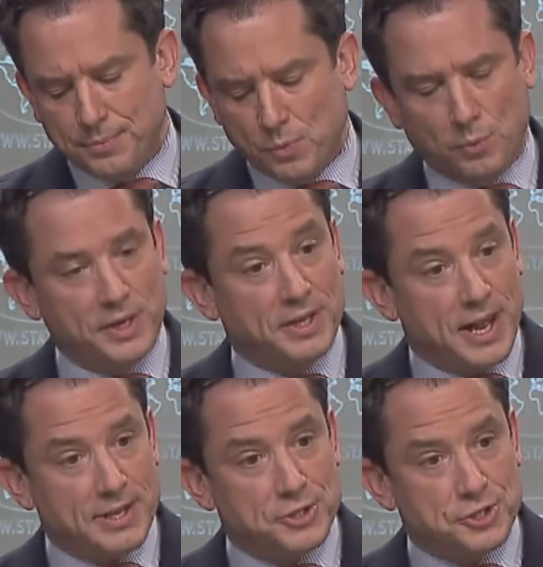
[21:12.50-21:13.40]
when we
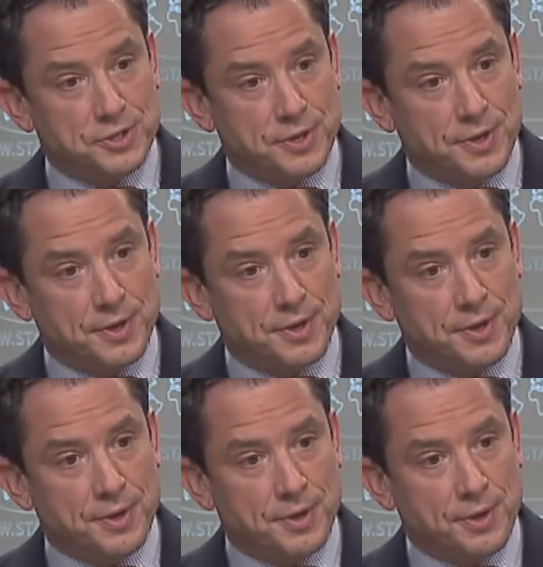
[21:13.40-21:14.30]
engage
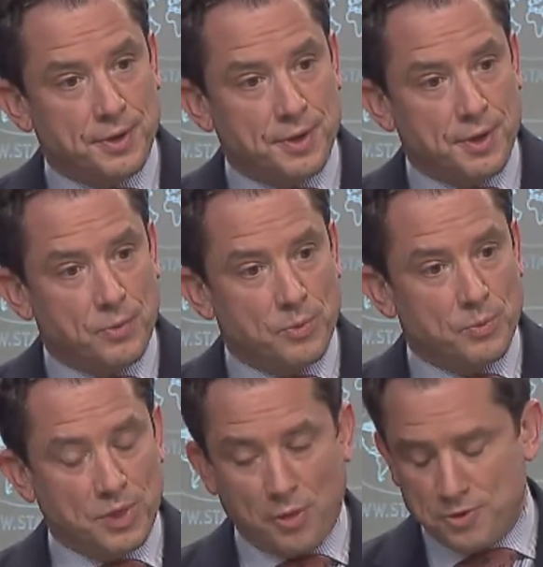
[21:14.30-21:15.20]

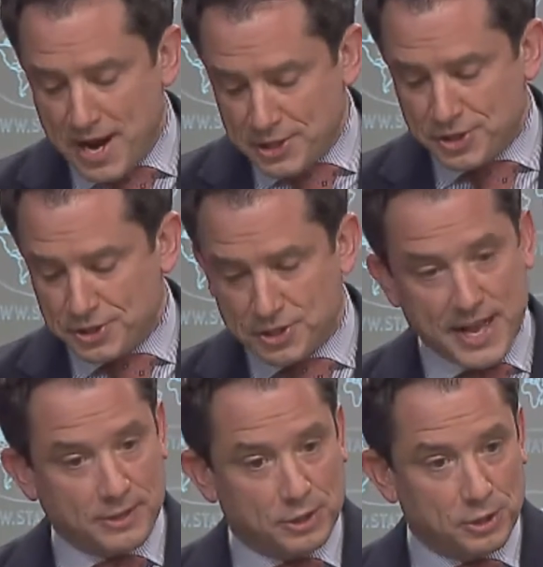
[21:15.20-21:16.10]
with other nations, and
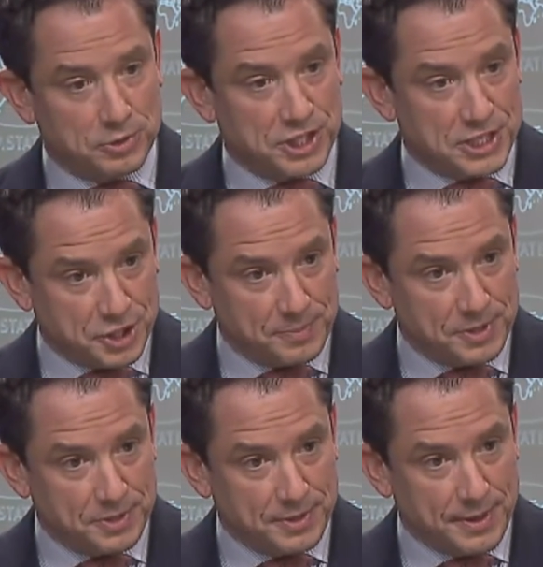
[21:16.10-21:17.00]
that includes Egypt.